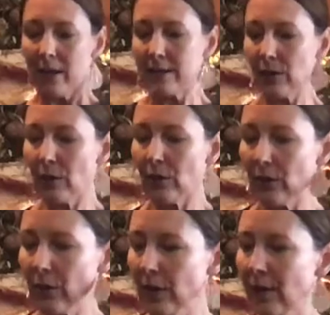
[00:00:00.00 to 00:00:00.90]
So
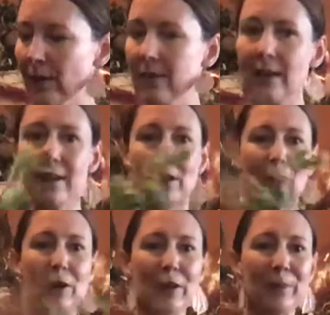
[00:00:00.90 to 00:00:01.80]
there you
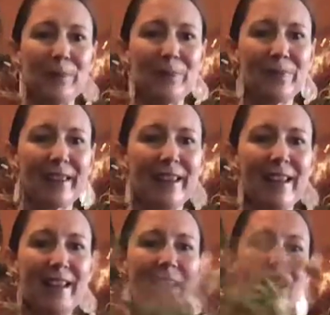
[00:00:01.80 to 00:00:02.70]
go.
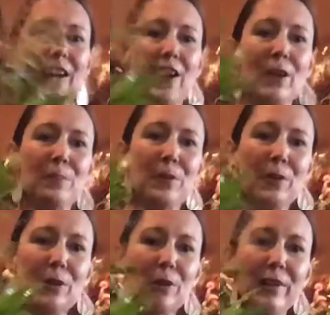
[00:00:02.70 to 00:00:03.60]
I hope
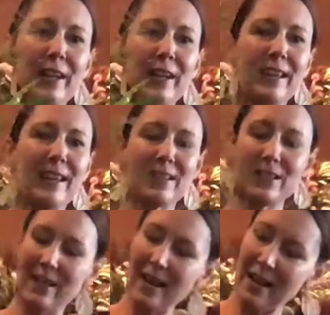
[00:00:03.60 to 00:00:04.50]
you create
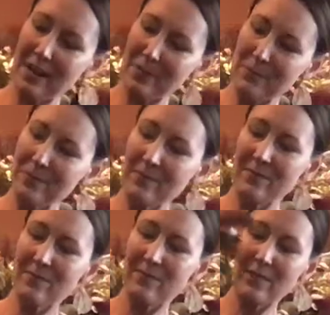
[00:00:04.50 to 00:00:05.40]
that
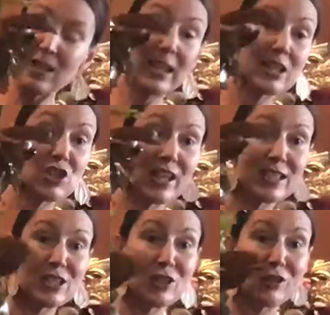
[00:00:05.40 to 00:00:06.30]
you get a
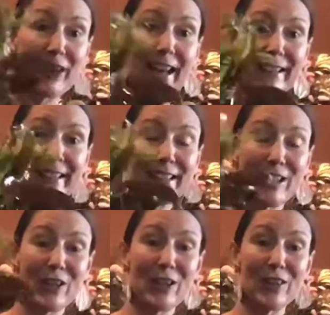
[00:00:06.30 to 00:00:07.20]
chance to create it. You
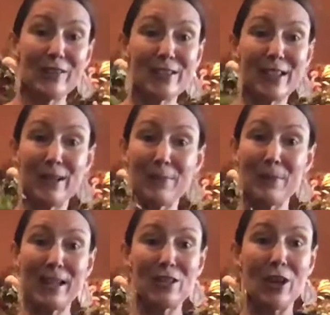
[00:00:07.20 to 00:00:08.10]
know, there is going to be
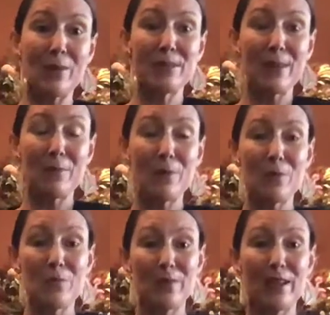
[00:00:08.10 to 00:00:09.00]
many times that we
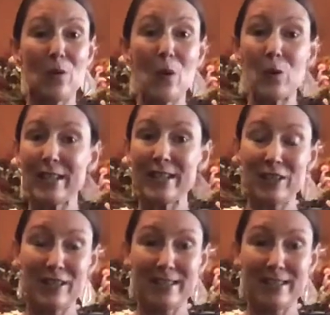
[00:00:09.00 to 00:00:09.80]
will all need to